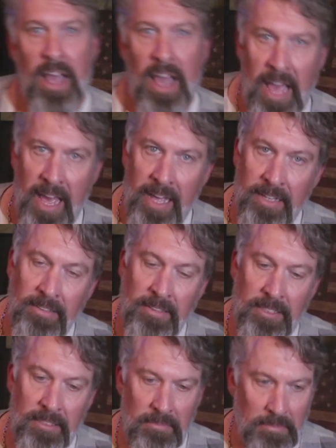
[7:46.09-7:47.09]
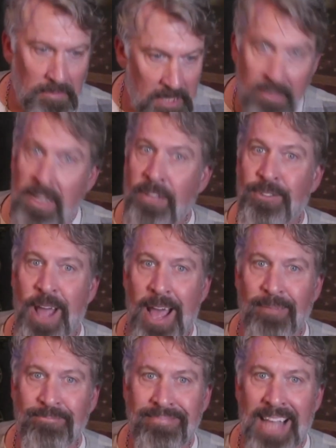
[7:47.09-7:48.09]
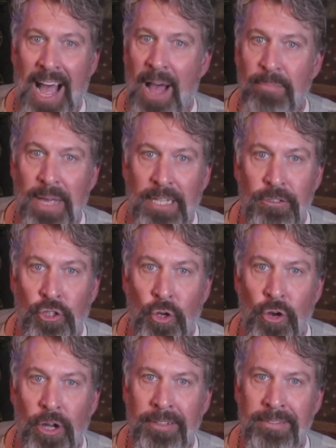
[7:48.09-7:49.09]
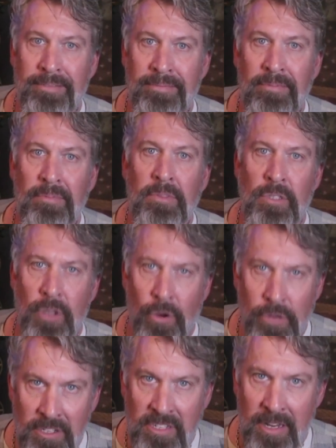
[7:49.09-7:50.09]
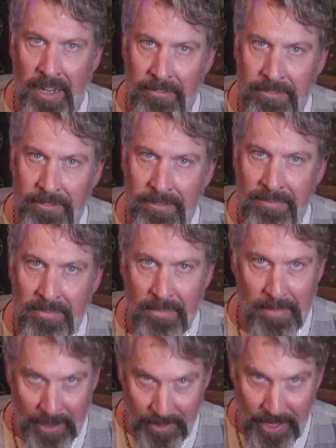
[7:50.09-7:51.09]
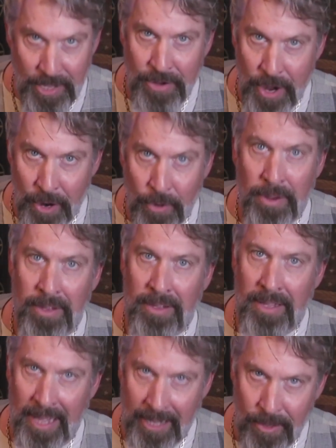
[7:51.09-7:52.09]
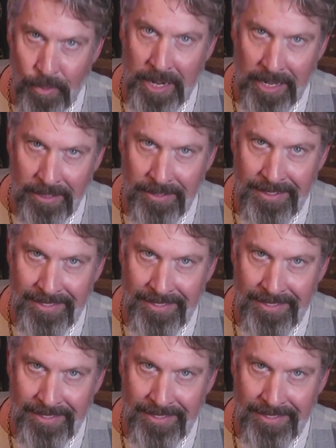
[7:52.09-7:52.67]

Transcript: And until next time, I'm Ben Jewell. Know yourself better than you know anyone else.